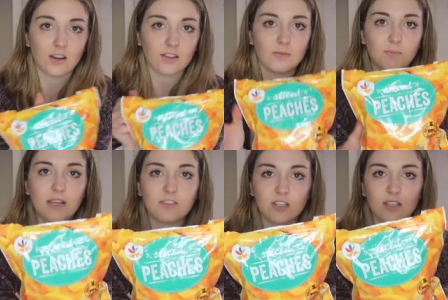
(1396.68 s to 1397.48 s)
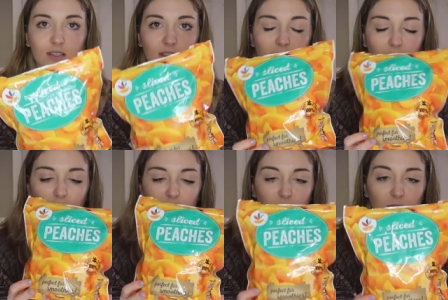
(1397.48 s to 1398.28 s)
are the peaches I'm
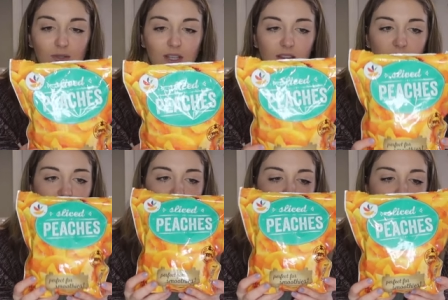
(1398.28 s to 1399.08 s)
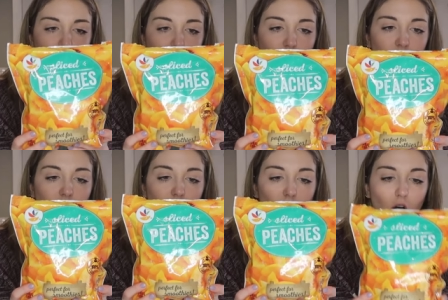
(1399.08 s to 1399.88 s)
going to be using. These were
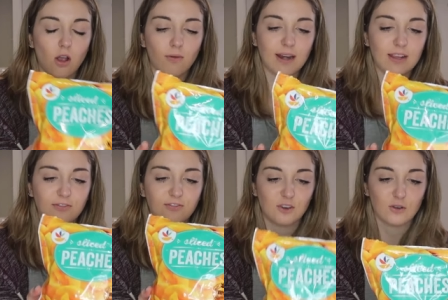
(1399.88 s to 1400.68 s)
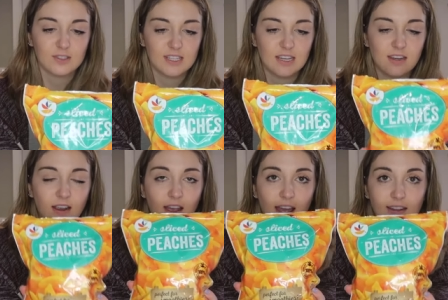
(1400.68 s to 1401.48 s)
already frozen
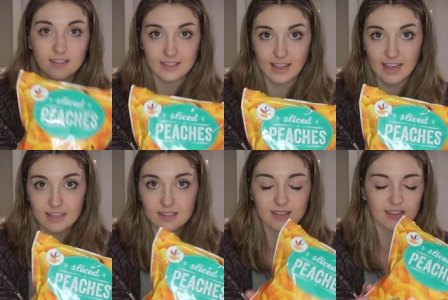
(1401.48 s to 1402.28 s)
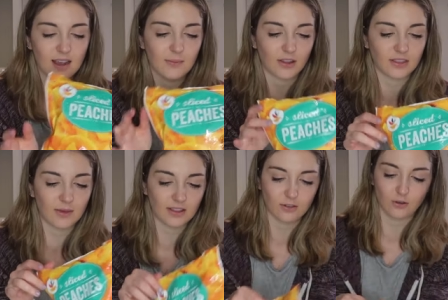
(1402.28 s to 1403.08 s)
and sliced. I bought
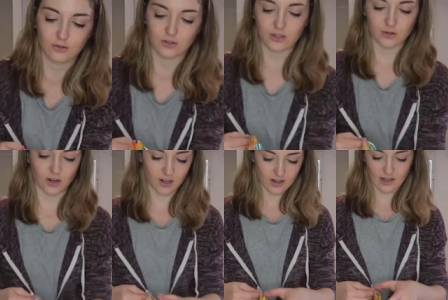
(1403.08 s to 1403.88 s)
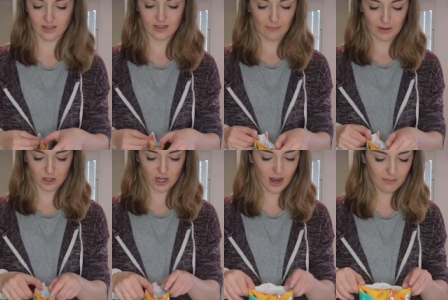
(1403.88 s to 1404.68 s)
them at the grocery store at Stop
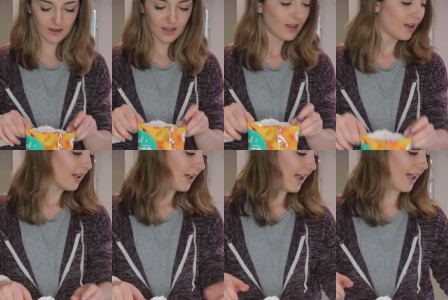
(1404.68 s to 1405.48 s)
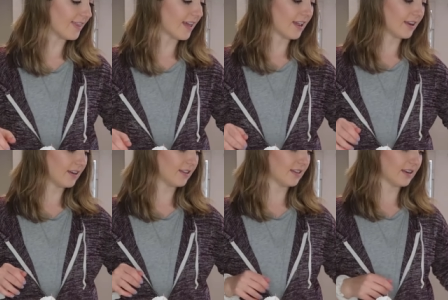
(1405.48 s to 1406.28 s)
and Shop. And
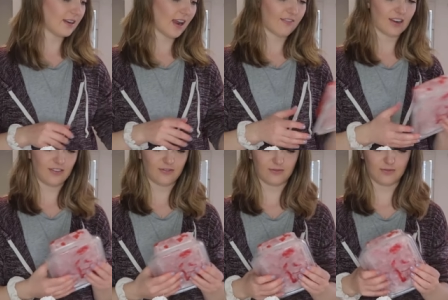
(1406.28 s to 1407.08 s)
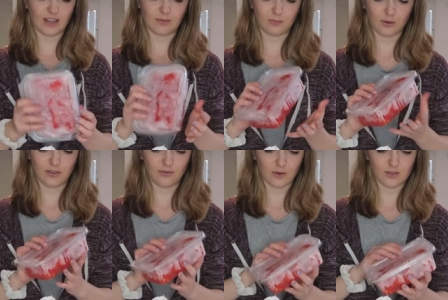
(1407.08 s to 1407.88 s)
then they didn't have any like
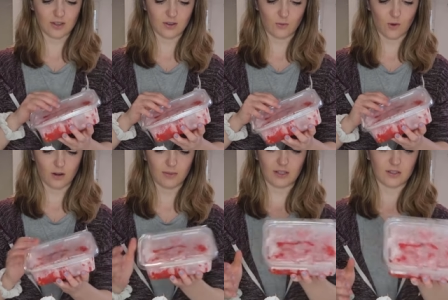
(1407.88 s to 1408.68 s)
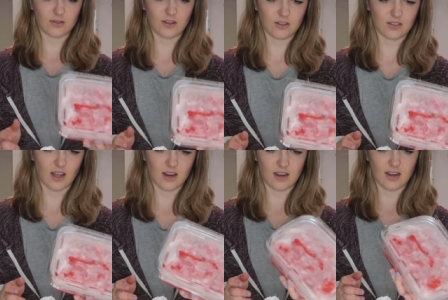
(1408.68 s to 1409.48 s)
pre-frozen watermelon, so I just
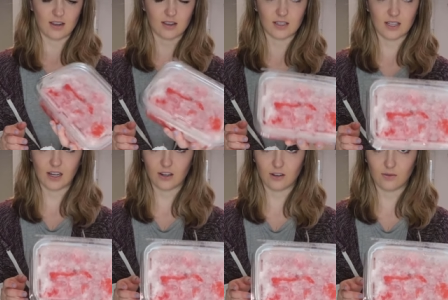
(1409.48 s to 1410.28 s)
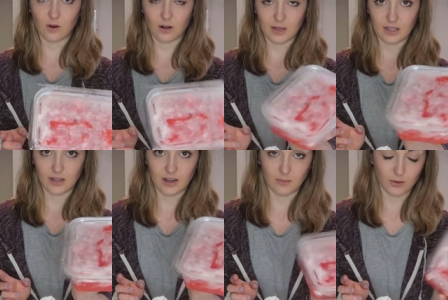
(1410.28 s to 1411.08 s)
got a container of
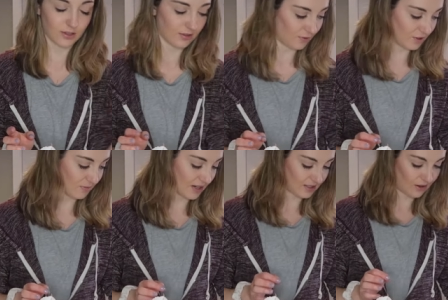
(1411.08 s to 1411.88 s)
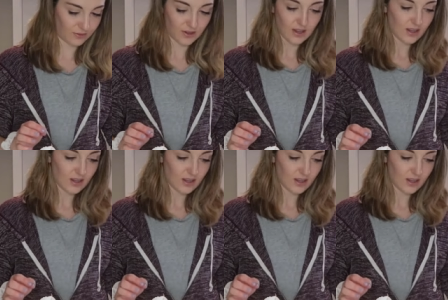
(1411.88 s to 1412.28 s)
watermelon and put in the freezer myself.